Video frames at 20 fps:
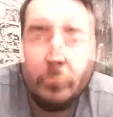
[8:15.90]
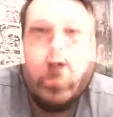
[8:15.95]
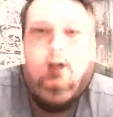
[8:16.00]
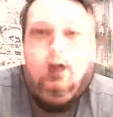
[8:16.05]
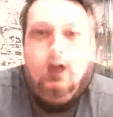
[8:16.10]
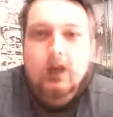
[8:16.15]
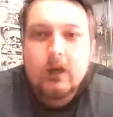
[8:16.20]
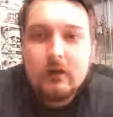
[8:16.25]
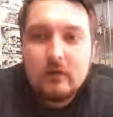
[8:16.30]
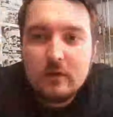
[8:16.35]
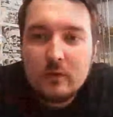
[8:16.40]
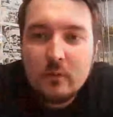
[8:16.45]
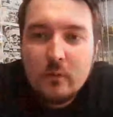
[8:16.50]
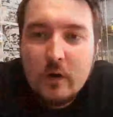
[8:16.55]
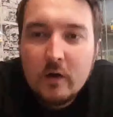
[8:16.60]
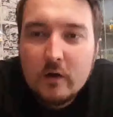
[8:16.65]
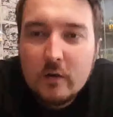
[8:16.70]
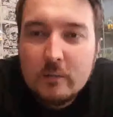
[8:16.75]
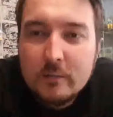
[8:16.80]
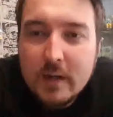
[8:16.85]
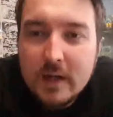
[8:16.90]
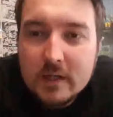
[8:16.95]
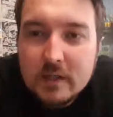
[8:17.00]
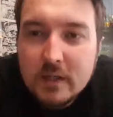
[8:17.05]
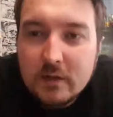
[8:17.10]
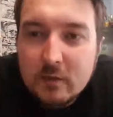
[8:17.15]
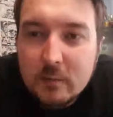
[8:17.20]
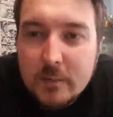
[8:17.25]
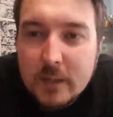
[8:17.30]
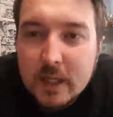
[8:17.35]
Hello and welcome back
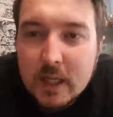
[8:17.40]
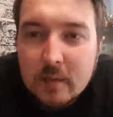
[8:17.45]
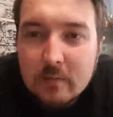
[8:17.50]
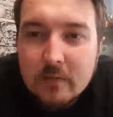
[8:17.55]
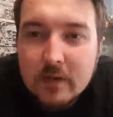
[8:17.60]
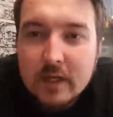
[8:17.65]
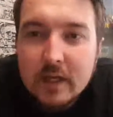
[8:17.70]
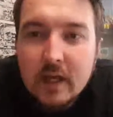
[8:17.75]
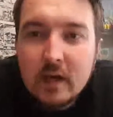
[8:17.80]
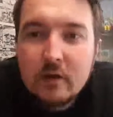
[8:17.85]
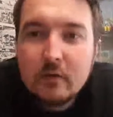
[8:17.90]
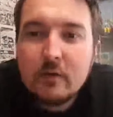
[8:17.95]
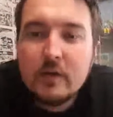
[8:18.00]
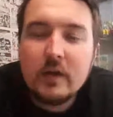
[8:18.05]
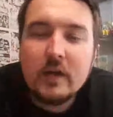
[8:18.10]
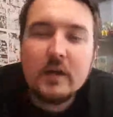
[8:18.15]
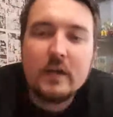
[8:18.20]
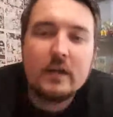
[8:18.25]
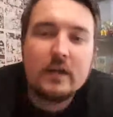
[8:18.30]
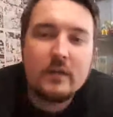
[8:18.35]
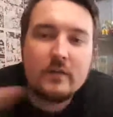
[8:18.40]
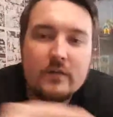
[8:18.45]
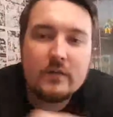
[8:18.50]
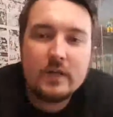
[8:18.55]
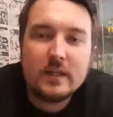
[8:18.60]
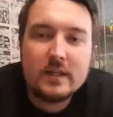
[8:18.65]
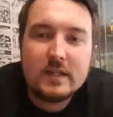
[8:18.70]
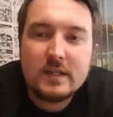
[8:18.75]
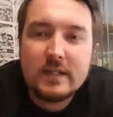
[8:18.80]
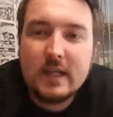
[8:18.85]
to another pickup video. You've
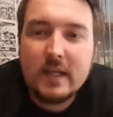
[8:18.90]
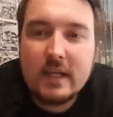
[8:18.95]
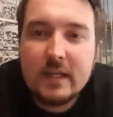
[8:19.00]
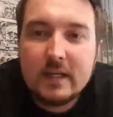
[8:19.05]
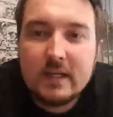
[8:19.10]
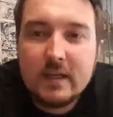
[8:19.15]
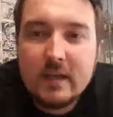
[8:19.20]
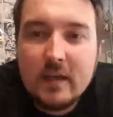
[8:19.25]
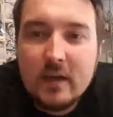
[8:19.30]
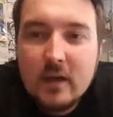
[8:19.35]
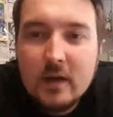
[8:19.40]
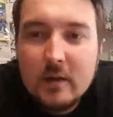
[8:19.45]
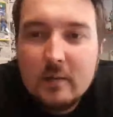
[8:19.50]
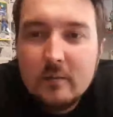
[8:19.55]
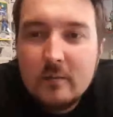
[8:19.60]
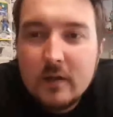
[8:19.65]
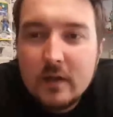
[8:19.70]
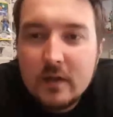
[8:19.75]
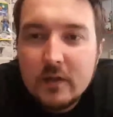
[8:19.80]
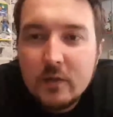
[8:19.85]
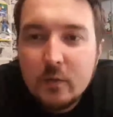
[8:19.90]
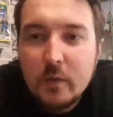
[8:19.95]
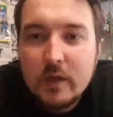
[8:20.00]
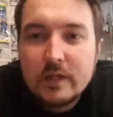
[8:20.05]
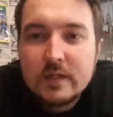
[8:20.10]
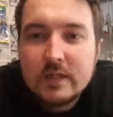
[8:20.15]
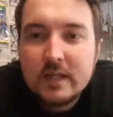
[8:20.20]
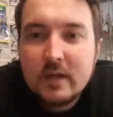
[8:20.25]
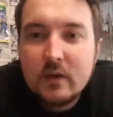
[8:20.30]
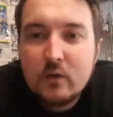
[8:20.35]
just seen the
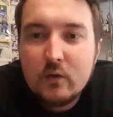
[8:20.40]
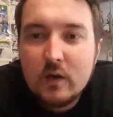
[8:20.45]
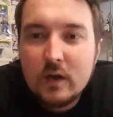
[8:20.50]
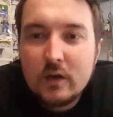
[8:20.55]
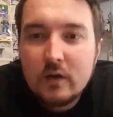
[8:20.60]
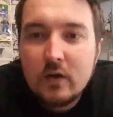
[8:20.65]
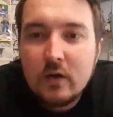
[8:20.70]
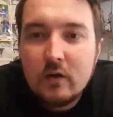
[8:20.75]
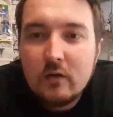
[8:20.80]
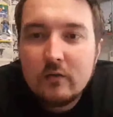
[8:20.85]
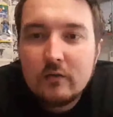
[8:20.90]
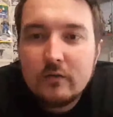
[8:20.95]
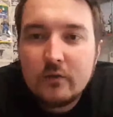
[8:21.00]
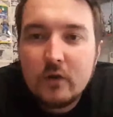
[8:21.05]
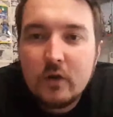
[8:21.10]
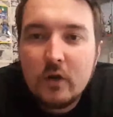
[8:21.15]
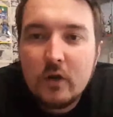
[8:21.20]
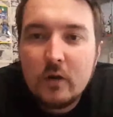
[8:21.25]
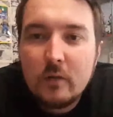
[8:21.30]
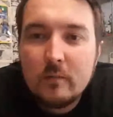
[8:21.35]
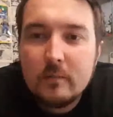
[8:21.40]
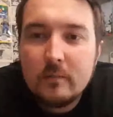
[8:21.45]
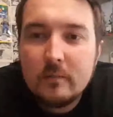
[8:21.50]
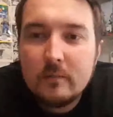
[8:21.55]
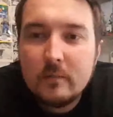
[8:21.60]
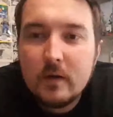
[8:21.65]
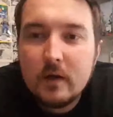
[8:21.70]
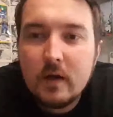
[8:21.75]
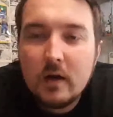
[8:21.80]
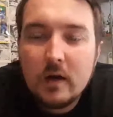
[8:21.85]
Wednesday haul I got
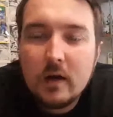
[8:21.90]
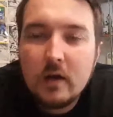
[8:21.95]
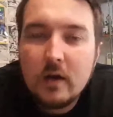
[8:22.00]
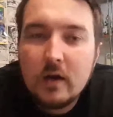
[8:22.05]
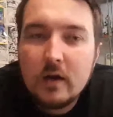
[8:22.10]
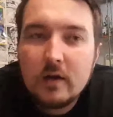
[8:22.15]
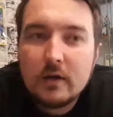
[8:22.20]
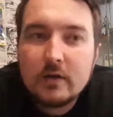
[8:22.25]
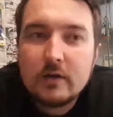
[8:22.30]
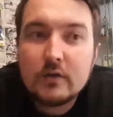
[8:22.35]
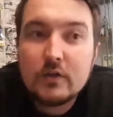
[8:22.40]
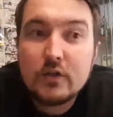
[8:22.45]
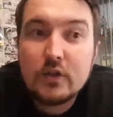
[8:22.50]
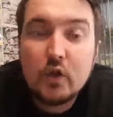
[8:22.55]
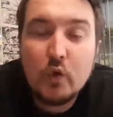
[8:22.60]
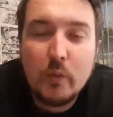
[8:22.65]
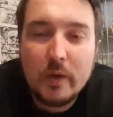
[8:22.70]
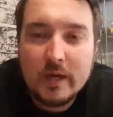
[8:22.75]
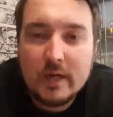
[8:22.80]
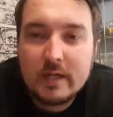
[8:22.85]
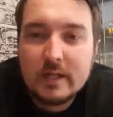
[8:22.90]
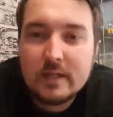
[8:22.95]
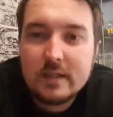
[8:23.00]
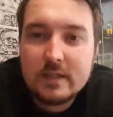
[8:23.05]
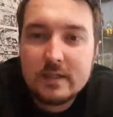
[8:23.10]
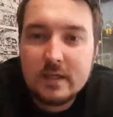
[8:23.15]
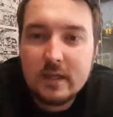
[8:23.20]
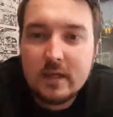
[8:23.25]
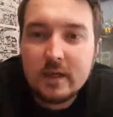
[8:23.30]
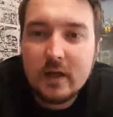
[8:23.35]
from 2
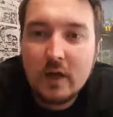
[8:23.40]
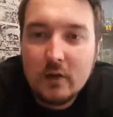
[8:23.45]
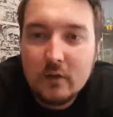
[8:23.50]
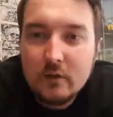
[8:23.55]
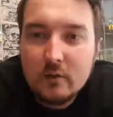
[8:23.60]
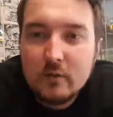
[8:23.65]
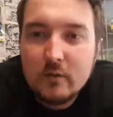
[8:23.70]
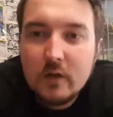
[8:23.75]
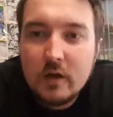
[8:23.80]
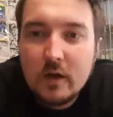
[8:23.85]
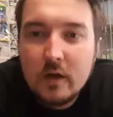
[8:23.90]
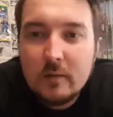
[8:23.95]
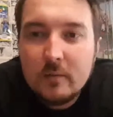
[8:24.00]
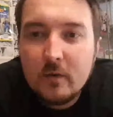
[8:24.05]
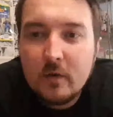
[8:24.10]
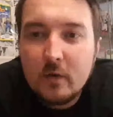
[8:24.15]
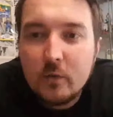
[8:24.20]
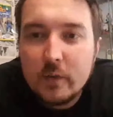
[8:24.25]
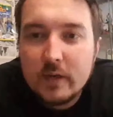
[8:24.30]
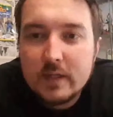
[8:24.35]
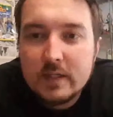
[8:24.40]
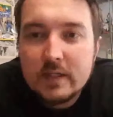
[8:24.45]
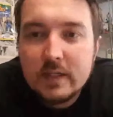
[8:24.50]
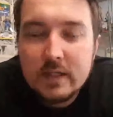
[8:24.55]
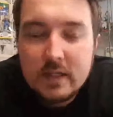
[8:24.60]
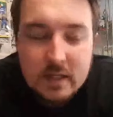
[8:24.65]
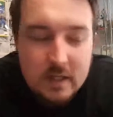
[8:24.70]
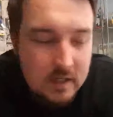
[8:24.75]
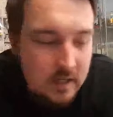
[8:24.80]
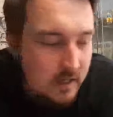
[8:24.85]
weeks ago on a
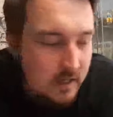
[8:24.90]
Wednesday.